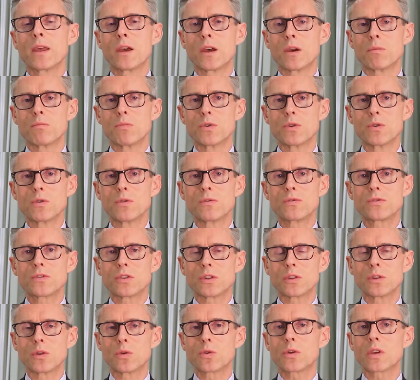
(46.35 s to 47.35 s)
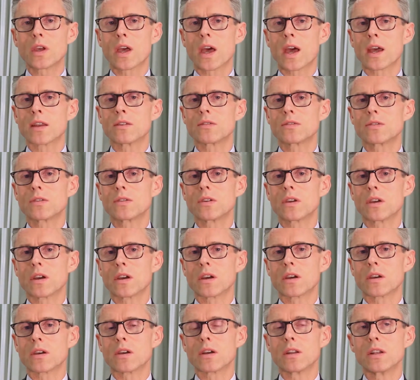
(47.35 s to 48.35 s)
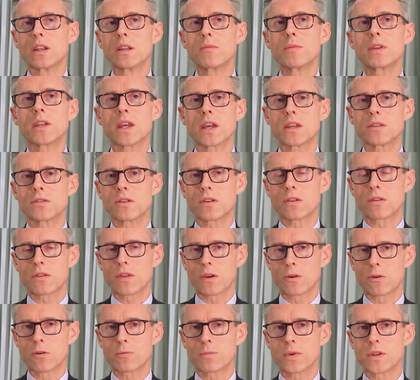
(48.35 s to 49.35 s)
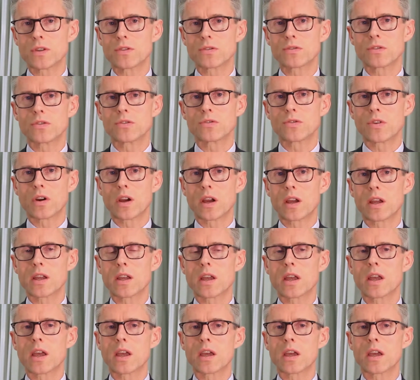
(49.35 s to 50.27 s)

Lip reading: a move to look at eliminating therapies to try